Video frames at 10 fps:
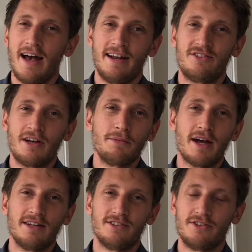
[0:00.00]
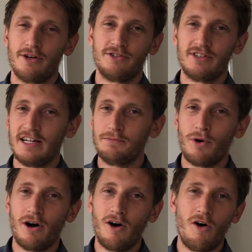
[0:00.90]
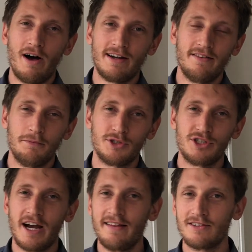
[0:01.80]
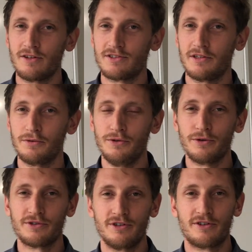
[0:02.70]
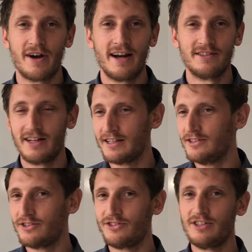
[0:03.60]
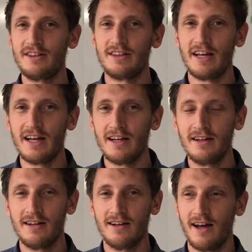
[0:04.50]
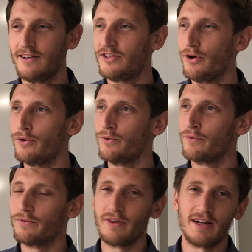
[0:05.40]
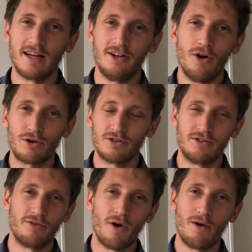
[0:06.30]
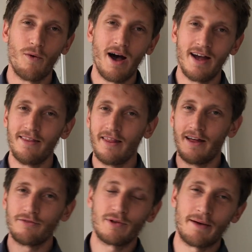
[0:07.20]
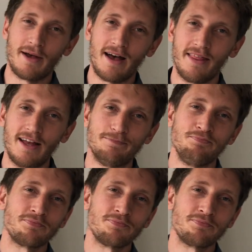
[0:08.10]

And in some cases, those seeds might hide in the machine. There's lots of little nooks and crannies, and they can just sit there until they get knocked the right way, and then they come out then.